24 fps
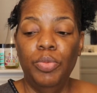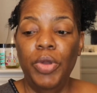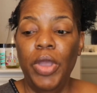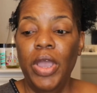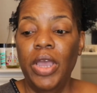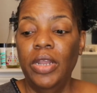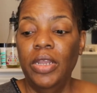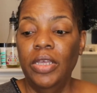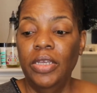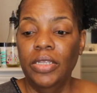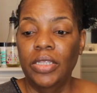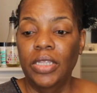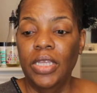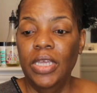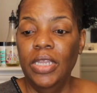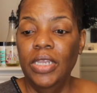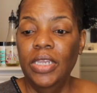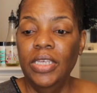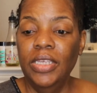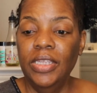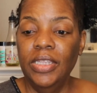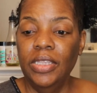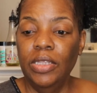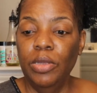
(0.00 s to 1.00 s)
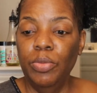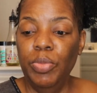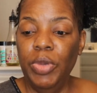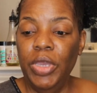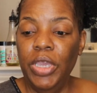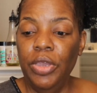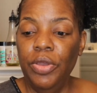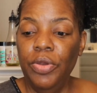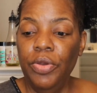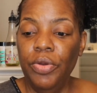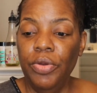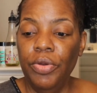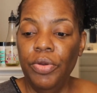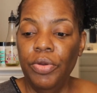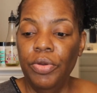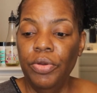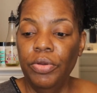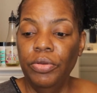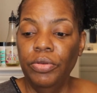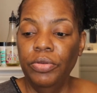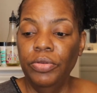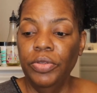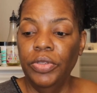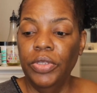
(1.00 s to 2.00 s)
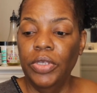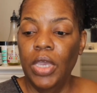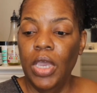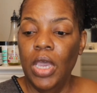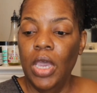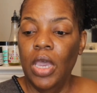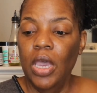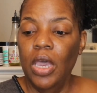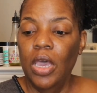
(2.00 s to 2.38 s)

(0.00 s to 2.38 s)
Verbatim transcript: product, and it's the Bee Girls